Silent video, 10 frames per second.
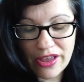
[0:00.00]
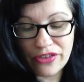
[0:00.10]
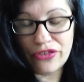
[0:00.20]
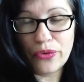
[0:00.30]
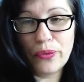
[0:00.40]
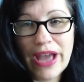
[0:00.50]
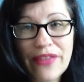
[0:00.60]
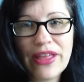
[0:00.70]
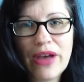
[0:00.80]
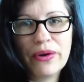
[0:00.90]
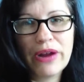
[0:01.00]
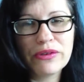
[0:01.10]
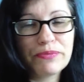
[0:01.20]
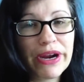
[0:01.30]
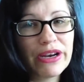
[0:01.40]
So we got that when I
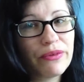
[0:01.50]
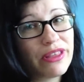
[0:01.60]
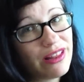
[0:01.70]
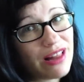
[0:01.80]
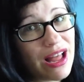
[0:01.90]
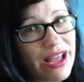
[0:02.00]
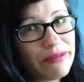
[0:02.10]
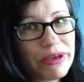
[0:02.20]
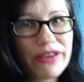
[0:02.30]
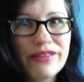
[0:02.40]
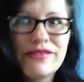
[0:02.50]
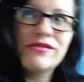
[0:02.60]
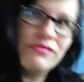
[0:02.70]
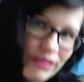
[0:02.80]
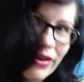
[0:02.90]
was pregnant with Eli
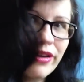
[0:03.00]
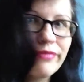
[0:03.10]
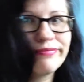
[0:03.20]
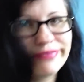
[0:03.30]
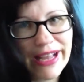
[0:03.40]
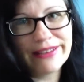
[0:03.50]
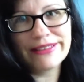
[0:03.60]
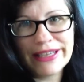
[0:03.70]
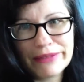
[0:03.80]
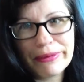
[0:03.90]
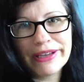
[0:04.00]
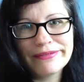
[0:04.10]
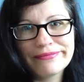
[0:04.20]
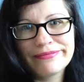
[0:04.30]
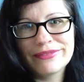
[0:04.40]
because, you know, I had to take my
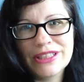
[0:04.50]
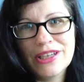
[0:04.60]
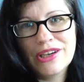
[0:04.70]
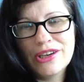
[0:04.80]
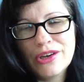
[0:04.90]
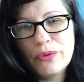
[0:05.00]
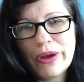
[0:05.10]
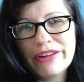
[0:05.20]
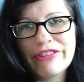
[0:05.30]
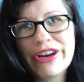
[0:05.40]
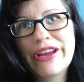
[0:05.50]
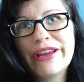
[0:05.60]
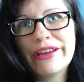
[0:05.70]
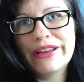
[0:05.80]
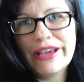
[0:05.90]
wedding
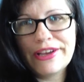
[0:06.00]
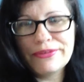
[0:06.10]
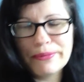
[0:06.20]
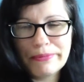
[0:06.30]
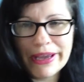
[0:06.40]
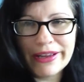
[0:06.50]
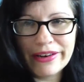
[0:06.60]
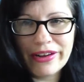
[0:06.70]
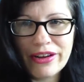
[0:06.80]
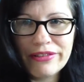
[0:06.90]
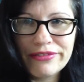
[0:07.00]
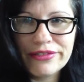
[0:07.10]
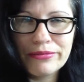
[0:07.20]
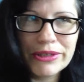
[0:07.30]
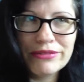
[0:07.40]
ring and engagement band off.
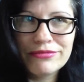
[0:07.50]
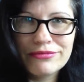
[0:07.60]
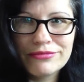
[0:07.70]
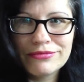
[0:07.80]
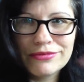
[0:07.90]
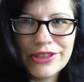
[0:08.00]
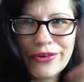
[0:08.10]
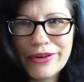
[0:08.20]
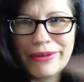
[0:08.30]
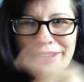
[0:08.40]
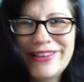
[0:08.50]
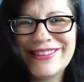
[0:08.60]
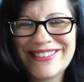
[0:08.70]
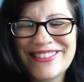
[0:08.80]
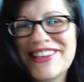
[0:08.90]
I mean, you know what I
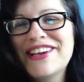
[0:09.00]
mean.